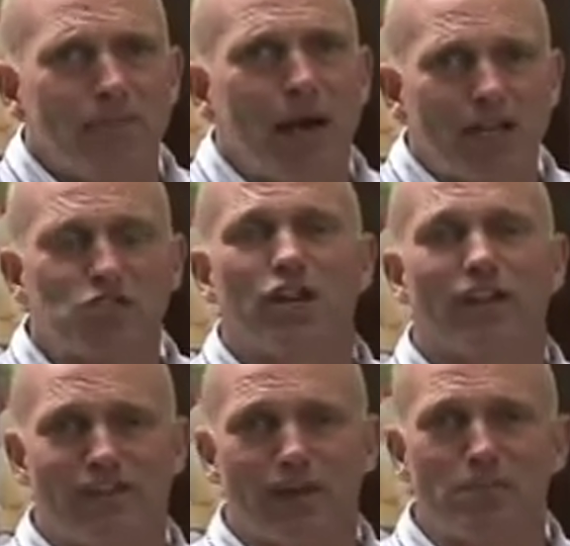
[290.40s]
my share
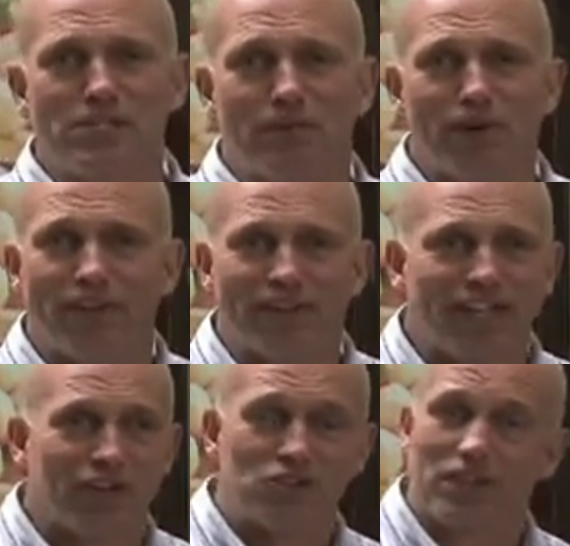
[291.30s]
of dim sum over the
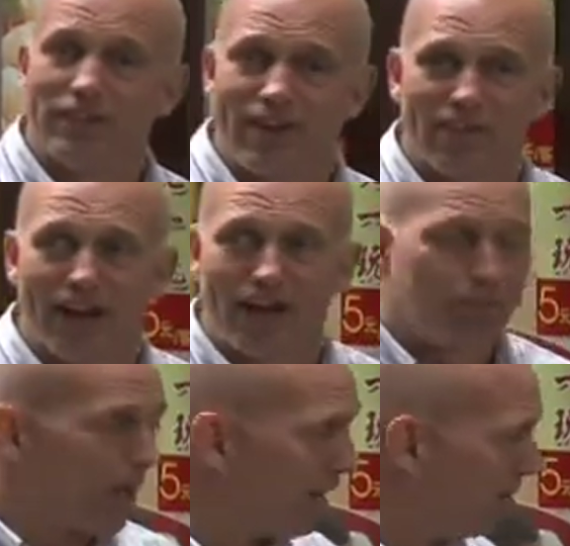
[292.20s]
years and I've never had a
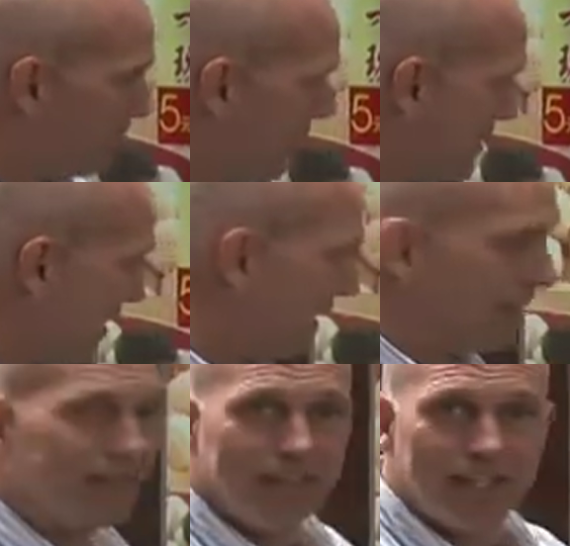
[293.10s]
problem, but
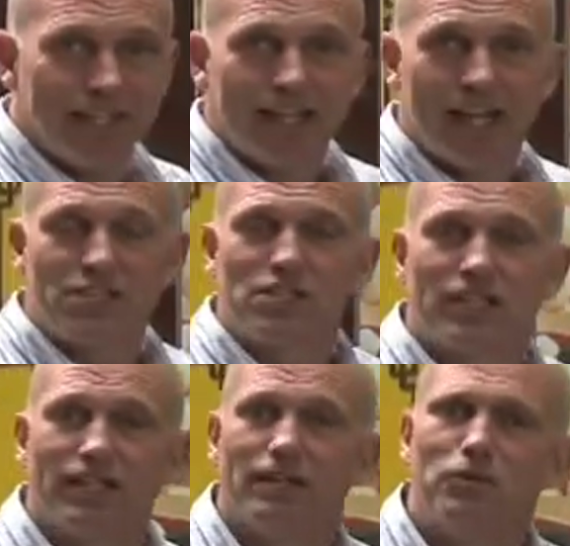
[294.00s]
that's
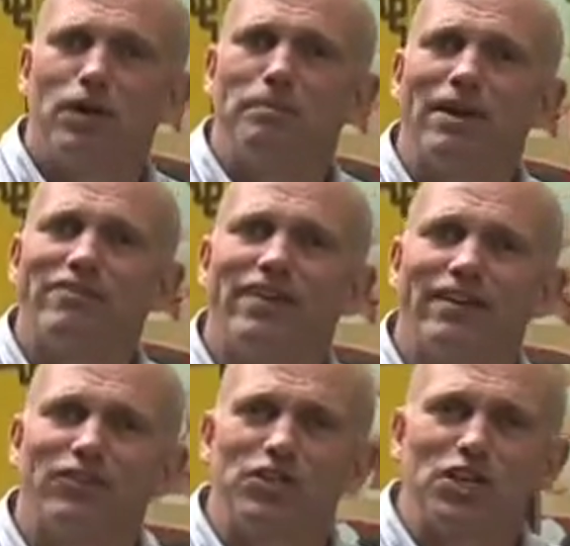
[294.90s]
one of my
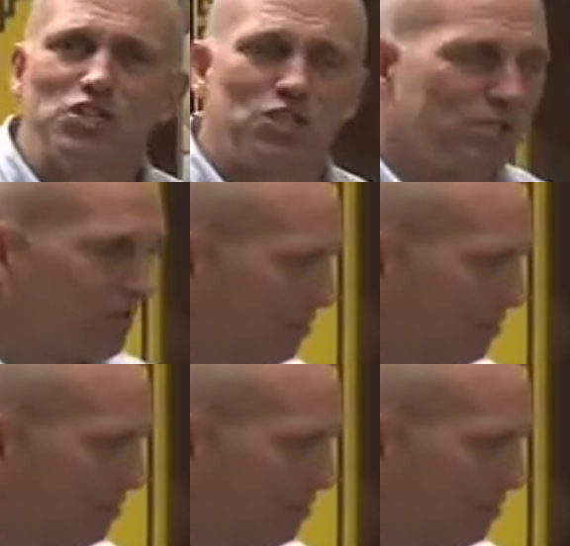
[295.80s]
favorite dishes.